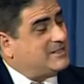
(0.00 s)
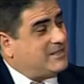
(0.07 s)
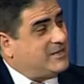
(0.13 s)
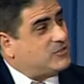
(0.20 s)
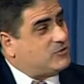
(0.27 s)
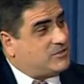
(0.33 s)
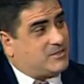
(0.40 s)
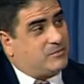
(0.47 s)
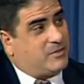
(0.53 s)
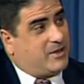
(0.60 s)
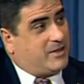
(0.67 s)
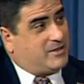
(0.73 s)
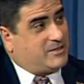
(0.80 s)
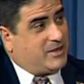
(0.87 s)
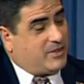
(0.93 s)
interesting
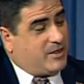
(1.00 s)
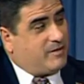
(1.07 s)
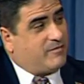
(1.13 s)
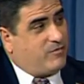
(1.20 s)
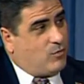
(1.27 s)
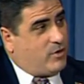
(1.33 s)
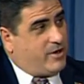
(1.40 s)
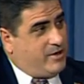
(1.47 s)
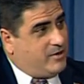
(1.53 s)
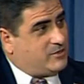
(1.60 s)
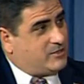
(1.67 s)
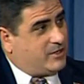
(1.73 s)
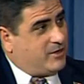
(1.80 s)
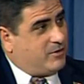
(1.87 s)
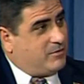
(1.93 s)
because I think 4
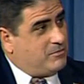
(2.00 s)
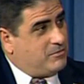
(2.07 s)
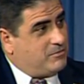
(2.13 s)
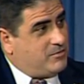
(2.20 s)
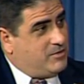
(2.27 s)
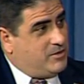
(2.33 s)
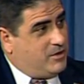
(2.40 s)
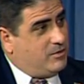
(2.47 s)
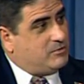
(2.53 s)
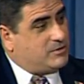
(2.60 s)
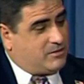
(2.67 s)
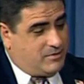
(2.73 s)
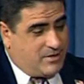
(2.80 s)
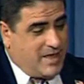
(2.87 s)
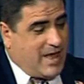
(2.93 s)
years ago,
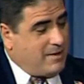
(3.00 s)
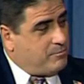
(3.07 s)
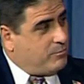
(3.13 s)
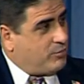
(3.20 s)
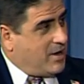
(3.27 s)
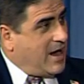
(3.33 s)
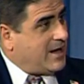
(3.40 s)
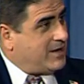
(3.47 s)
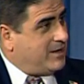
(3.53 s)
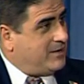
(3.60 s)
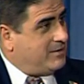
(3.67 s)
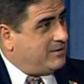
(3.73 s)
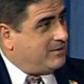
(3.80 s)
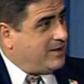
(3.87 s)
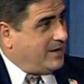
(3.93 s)
that
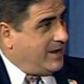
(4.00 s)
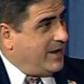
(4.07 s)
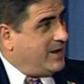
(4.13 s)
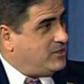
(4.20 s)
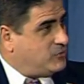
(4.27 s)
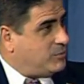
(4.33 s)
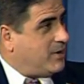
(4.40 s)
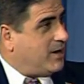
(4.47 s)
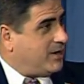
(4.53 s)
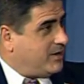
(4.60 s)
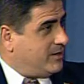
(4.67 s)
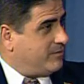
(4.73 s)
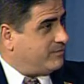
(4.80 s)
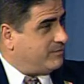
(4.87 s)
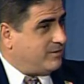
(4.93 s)
bracket, that age
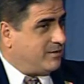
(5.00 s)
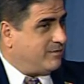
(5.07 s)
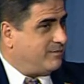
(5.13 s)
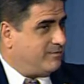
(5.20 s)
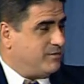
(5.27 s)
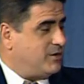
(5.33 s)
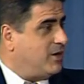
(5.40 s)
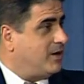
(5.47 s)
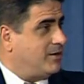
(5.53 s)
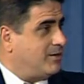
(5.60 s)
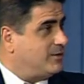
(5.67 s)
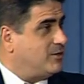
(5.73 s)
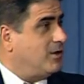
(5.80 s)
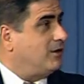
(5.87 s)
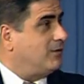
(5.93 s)
bracket of young
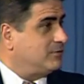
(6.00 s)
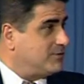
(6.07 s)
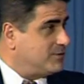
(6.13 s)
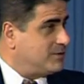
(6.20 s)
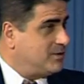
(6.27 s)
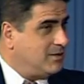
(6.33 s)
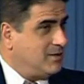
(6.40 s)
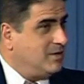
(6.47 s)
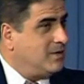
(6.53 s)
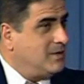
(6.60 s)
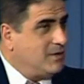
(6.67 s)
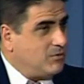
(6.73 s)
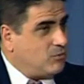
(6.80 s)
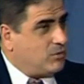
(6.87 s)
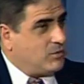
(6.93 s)
adults,
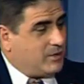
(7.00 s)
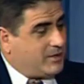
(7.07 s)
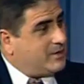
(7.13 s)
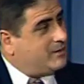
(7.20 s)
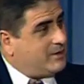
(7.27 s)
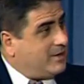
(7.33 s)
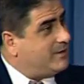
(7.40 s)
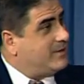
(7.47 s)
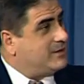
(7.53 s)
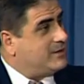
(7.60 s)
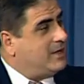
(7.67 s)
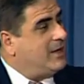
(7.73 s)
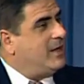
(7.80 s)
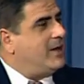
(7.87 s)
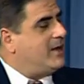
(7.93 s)
we're looking,
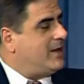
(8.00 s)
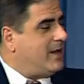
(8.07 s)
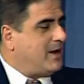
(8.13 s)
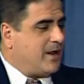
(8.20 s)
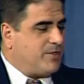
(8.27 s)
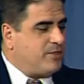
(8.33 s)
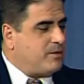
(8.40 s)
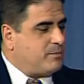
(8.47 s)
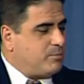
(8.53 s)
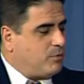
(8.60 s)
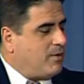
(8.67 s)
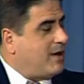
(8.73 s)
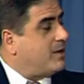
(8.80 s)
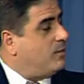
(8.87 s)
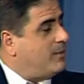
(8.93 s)
and again, I think
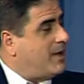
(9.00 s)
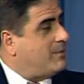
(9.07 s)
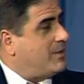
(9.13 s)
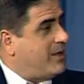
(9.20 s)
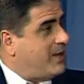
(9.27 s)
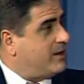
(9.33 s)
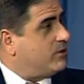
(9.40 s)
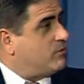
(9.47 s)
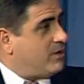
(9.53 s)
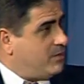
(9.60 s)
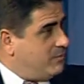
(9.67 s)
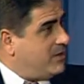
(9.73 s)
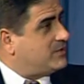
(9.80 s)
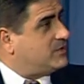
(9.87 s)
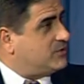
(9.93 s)
Barack Obama had a great
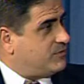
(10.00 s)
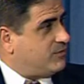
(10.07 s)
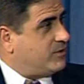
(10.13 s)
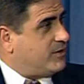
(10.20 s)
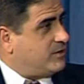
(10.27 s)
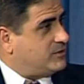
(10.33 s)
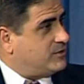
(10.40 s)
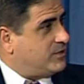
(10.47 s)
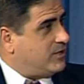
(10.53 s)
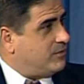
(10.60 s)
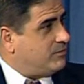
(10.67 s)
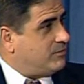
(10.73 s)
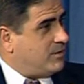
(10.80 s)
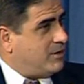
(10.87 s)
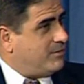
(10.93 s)
message 4 years
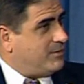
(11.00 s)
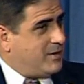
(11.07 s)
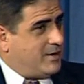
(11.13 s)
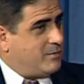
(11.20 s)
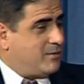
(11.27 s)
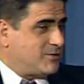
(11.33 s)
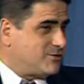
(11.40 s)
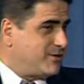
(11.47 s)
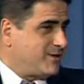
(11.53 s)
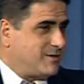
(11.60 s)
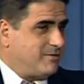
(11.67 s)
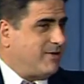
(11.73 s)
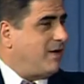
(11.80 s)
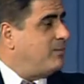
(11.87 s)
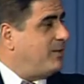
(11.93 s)
ago, much like
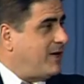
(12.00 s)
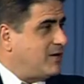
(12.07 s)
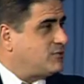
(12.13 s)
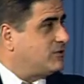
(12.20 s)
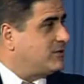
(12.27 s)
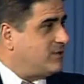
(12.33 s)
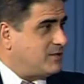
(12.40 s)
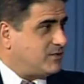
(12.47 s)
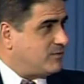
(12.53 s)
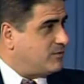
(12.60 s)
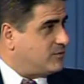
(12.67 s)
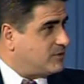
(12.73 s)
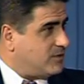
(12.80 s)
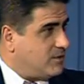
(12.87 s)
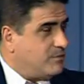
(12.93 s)
Deval Patrick did his
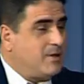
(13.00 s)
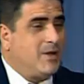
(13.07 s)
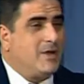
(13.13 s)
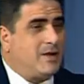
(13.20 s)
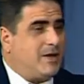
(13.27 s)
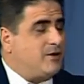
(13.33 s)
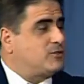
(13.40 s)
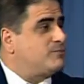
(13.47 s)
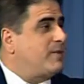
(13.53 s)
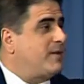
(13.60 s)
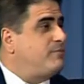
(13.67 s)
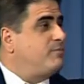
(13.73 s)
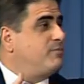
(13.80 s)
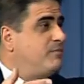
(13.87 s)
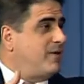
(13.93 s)
first term. Here's my
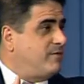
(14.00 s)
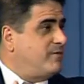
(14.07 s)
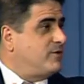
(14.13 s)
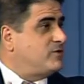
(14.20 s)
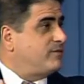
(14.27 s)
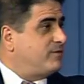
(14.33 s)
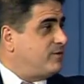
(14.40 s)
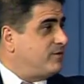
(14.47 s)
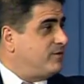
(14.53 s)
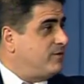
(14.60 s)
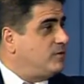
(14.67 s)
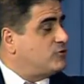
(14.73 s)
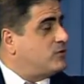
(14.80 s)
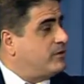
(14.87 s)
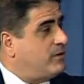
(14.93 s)
vision for the
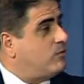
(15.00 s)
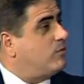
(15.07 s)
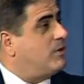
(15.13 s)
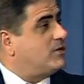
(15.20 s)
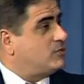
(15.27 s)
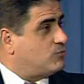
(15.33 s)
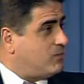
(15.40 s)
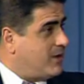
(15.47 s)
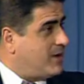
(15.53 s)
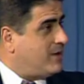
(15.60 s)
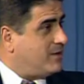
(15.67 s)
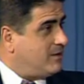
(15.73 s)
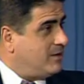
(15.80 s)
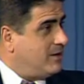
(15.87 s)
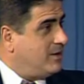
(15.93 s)
future. It was
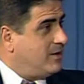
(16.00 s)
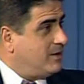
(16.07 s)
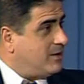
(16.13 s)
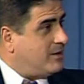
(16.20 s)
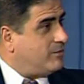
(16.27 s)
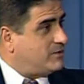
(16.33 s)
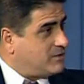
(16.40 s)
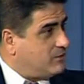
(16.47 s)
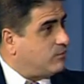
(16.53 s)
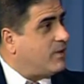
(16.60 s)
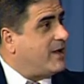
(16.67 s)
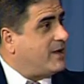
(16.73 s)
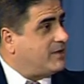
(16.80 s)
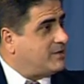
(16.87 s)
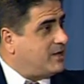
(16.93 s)
Reagan, it was the
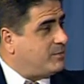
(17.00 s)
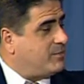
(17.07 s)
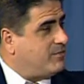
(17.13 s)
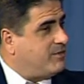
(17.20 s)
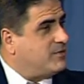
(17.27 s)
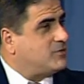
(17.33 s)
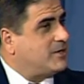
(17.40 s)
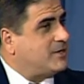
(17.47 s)
Reagan type of vision.